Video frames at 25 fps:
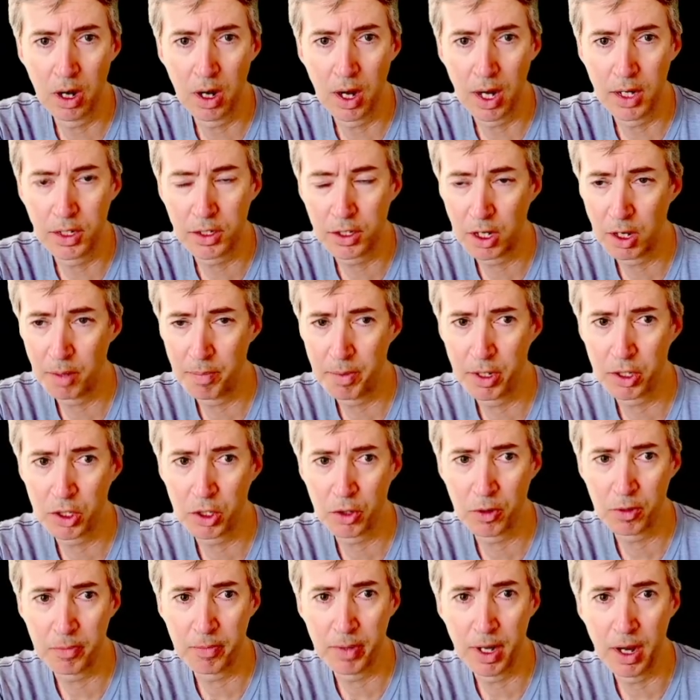took a picture
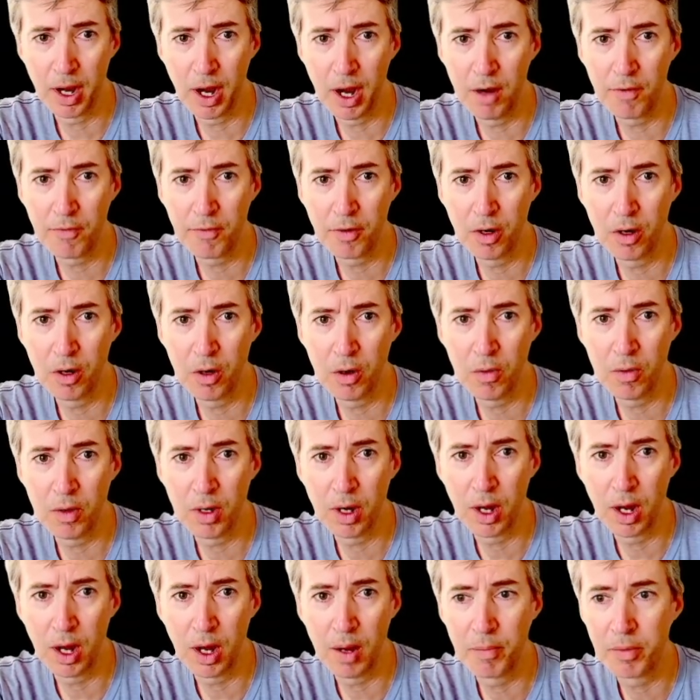with my
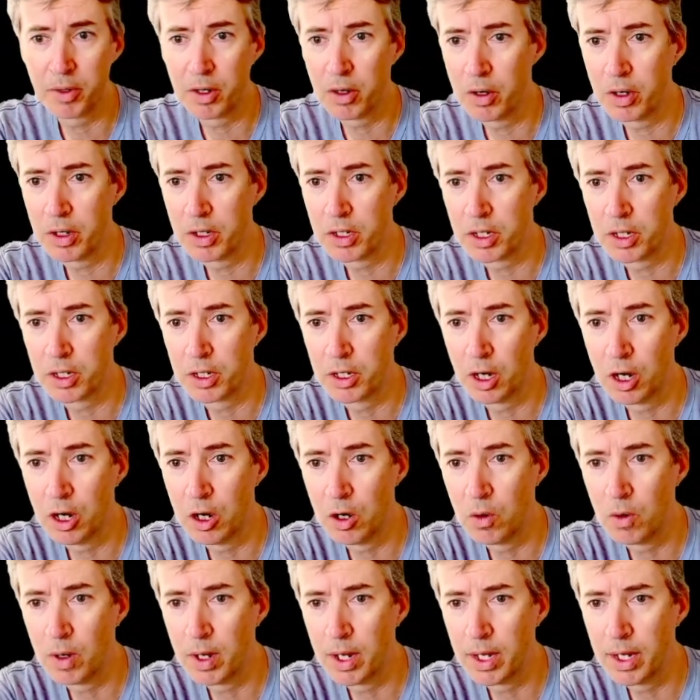iPhone. I'm going to
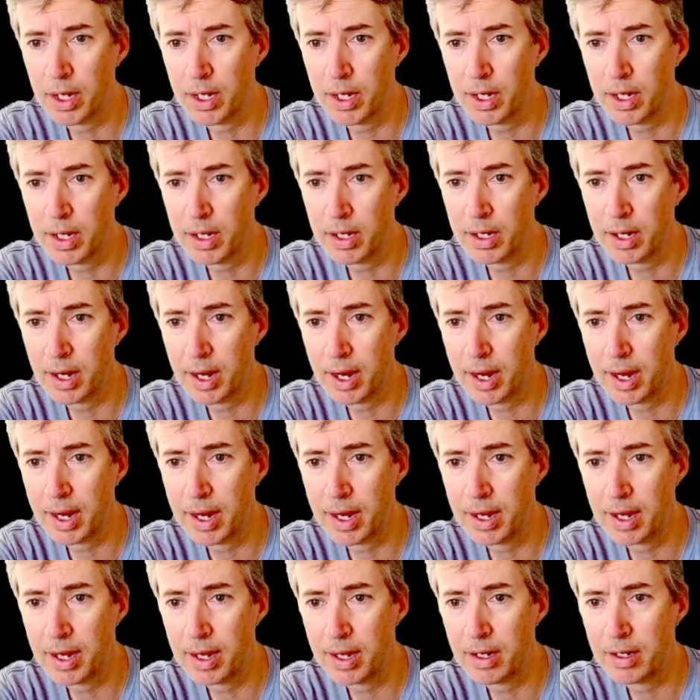go in
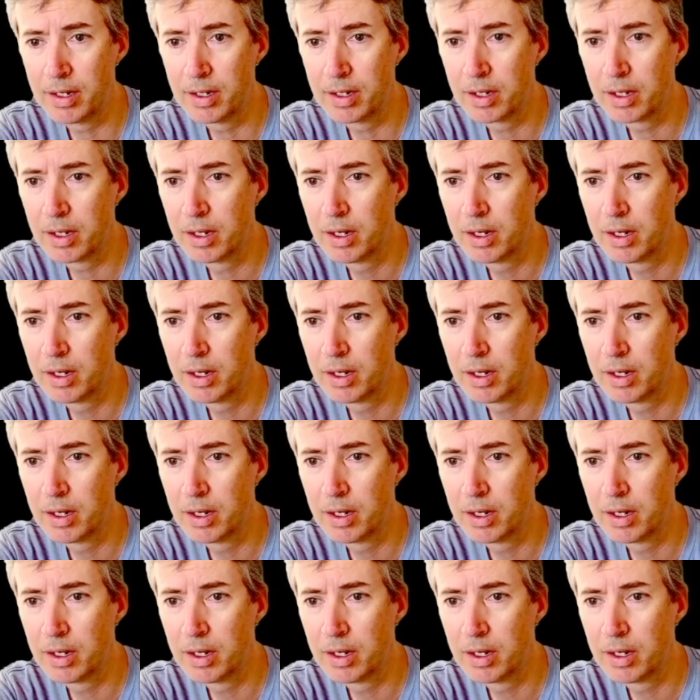and